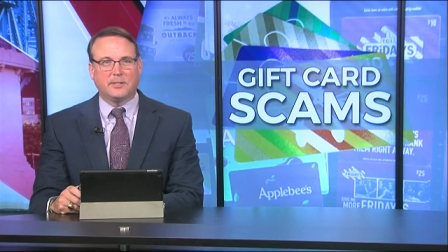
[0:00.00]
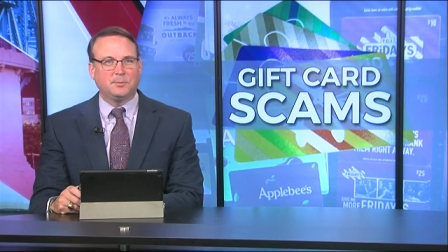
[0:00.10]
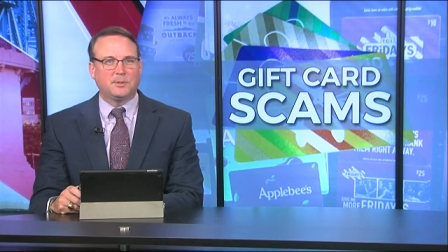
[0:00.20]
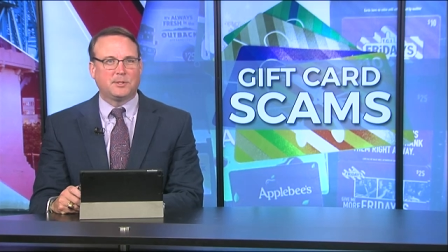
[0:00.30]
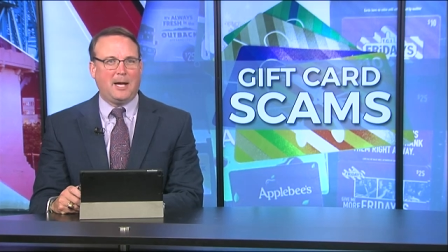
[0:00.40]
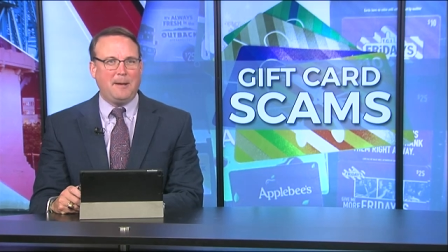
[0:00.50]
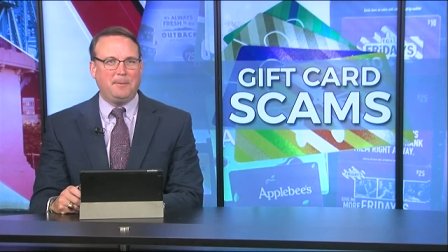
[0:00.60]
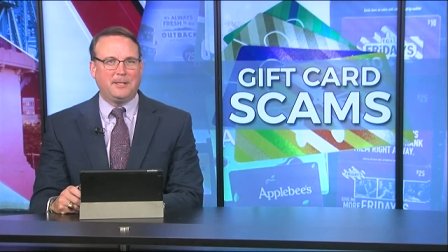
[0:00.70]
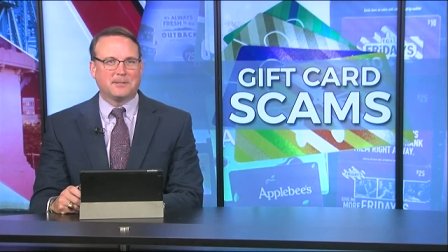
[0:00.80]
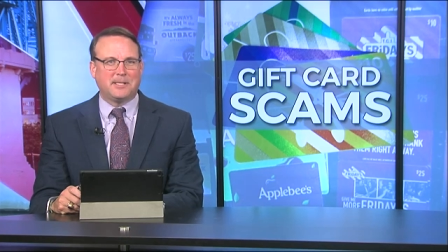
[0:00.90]
Christmas
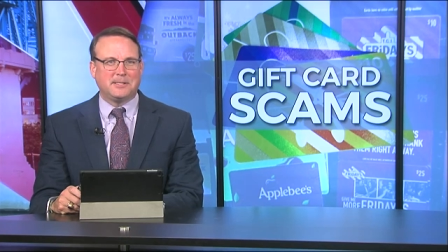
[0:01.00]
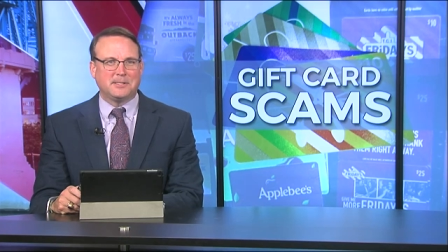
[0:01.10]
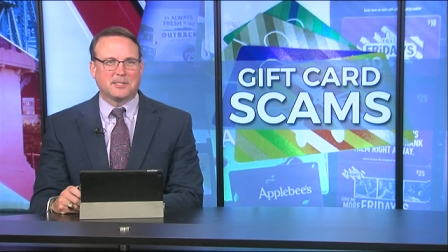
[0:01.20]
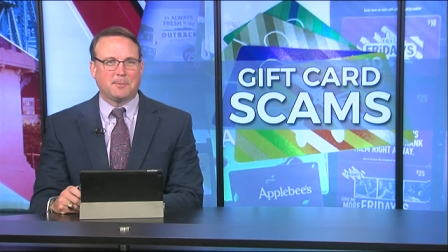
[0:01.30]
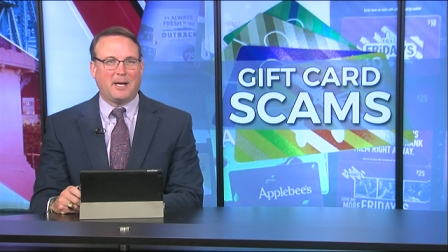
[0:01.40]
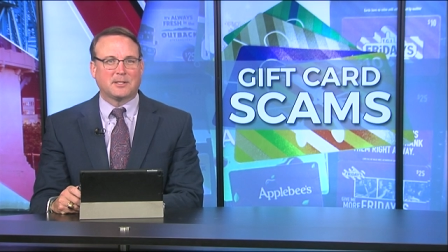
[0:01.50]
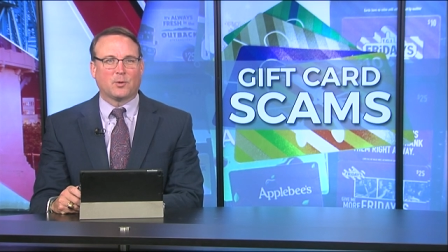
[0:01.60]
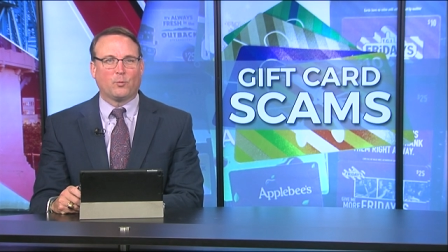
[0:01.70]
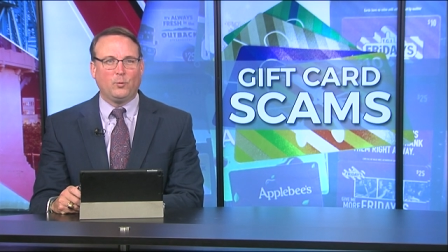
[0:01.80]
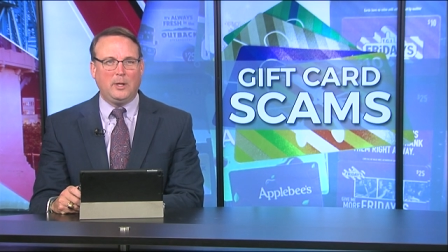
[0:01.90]
shopping season is about to
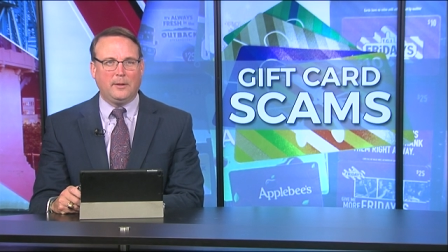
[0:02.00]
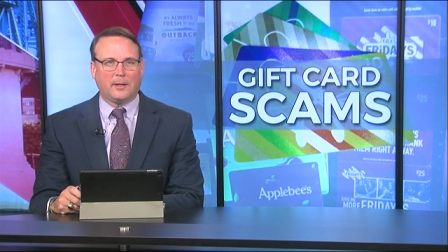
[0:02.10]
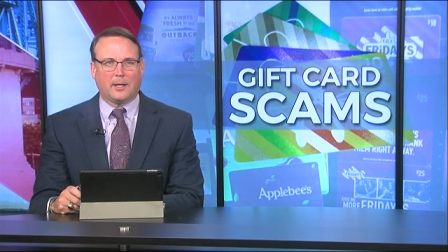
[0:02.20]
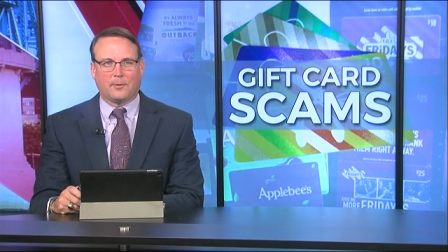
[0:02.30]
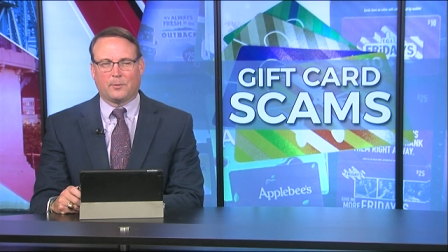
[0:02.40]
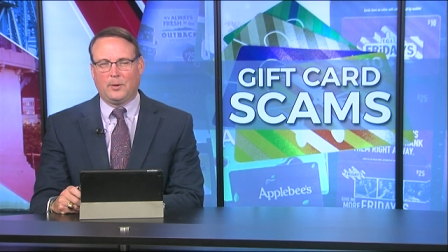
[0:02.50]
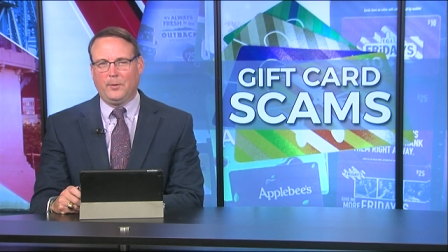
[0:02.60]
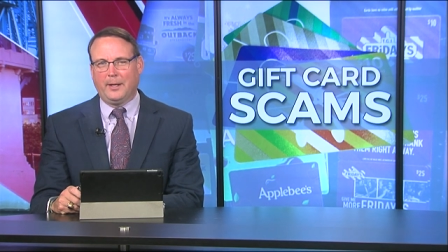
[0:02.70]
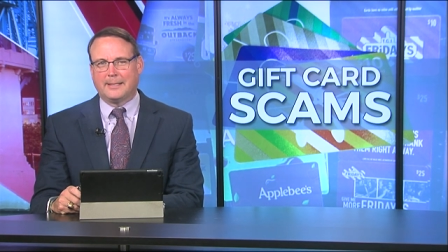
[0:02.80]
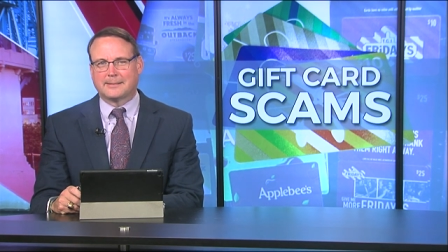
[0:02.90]
really get
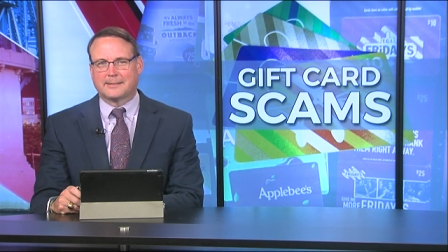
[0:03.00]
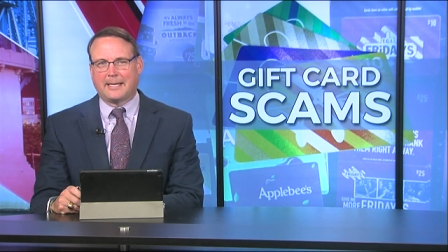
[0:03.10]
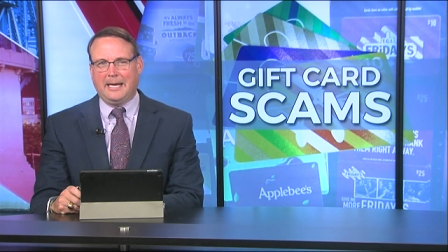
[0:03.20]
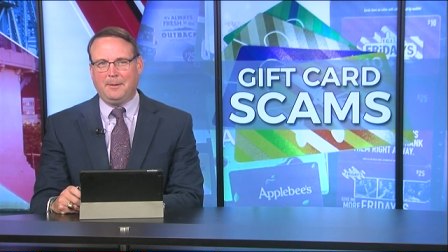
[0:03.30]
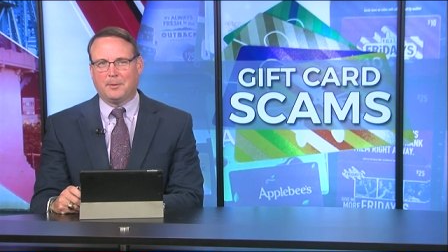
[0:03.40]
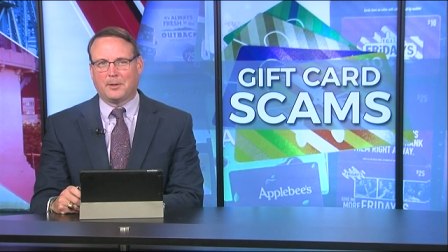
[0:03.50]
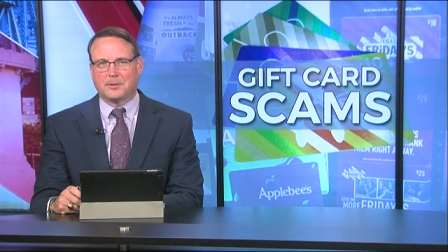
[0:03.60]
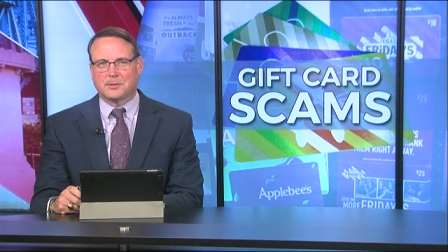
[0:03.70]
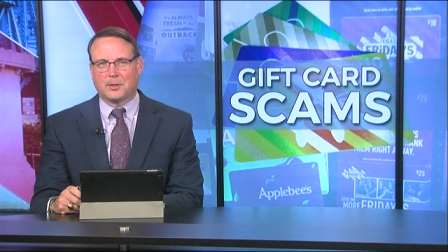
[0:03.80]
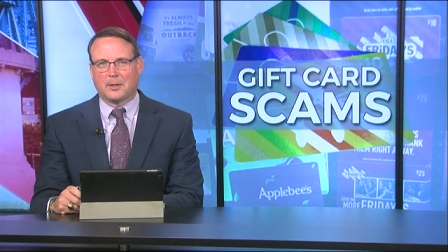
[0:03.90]
rolling and
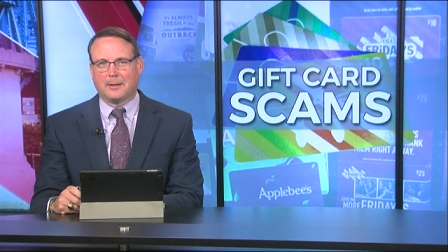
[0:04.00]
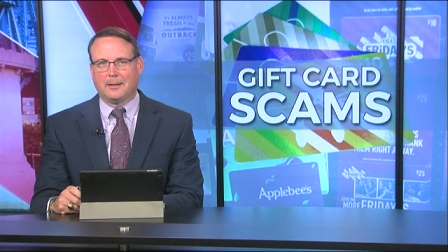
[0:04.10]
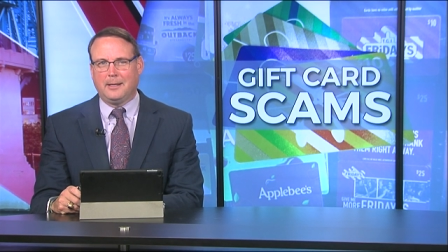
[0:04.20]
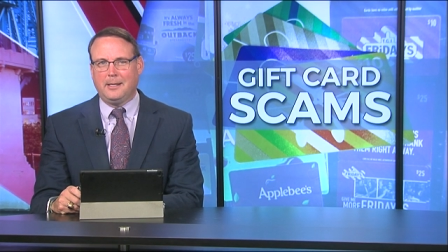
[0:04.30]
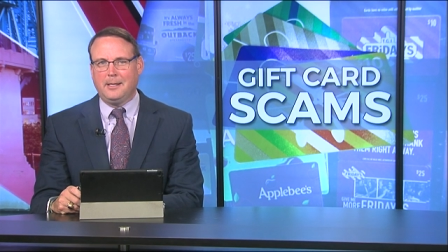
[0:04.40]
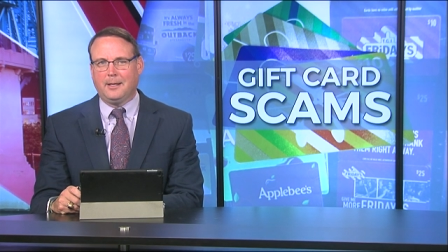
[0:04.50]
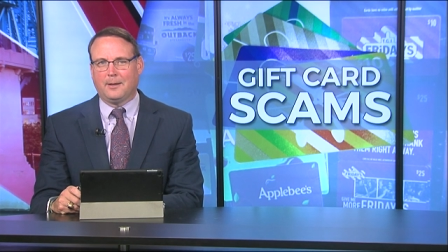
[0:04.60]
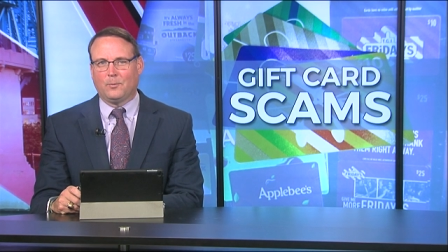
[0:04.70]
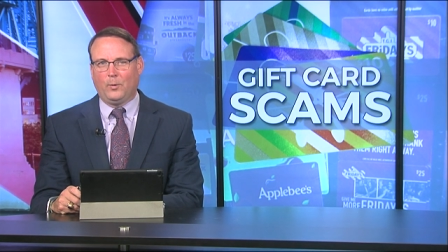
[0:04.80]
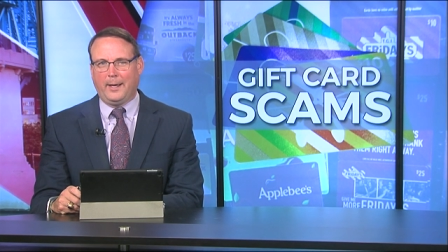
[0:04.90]
scammers are laying
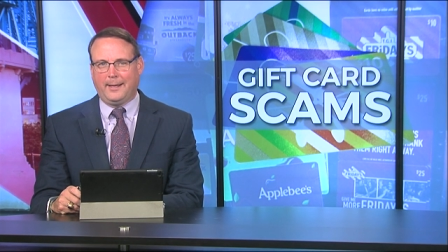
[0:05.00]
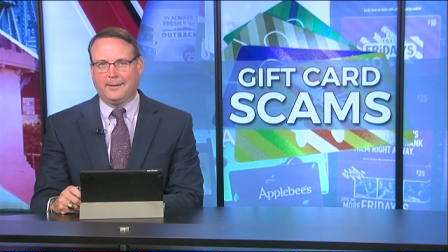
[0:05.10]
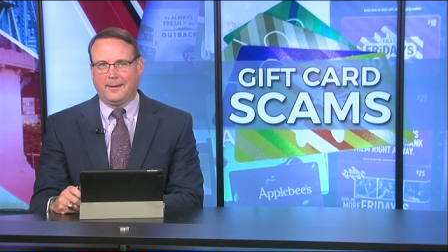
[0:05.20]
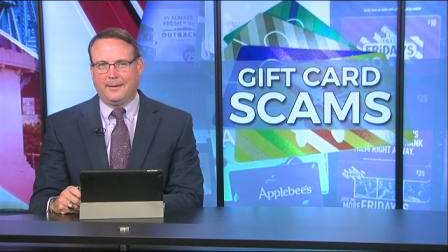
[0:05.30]
in wait.